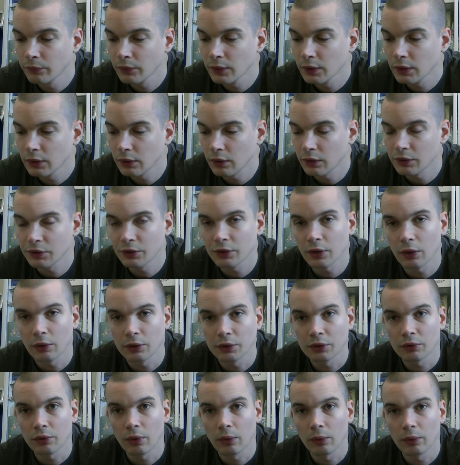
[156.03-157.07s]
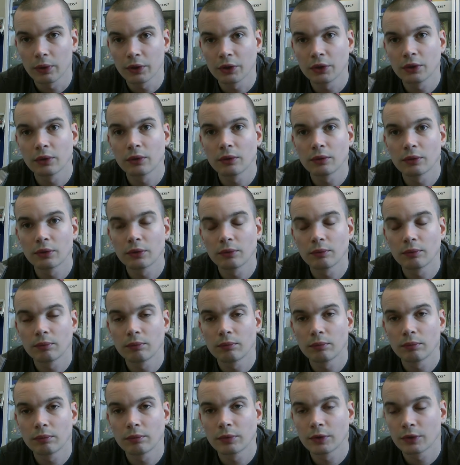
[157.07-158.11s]
like side-scrolling
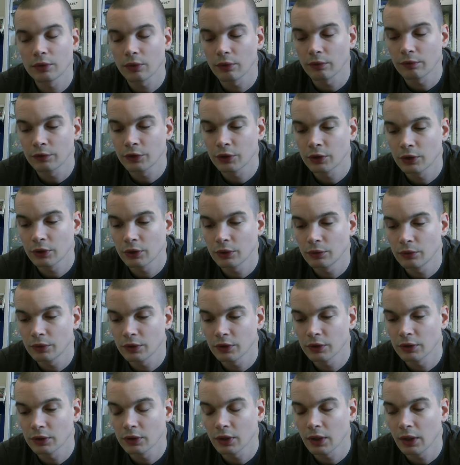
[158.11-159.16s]
sort of shooters.